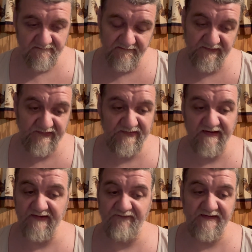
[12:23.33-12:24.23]

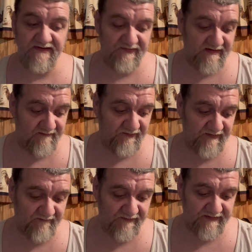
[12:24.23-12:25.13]

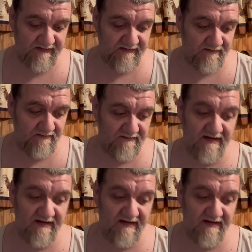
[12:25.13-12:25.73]
657.17,